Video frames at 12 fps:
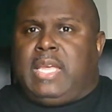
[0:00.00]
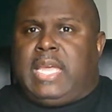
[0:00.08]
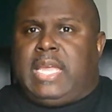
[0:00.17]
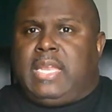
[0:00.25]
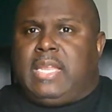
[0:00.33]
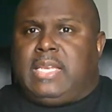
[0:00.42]

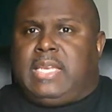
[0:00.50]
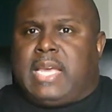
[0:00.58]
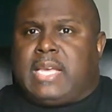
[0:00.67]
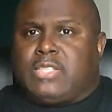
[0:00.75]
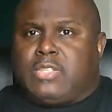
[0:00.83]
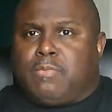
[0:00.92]
in the
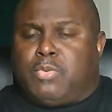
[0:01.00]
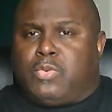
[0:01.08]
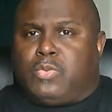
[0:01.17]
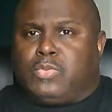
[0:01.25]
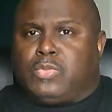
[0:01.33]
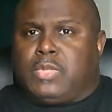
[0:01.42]

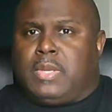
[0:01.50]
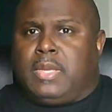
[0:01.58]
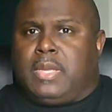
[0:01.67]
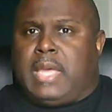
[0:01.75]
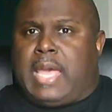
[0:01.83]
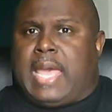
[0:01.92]
decibels,
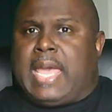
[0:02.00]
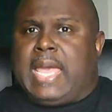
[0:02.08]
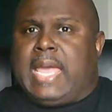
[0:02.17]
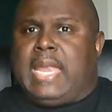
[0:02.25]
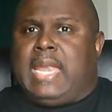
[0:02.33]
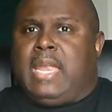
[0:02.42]

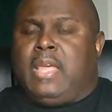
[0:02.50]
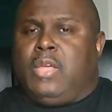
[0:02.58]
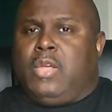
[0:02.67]
and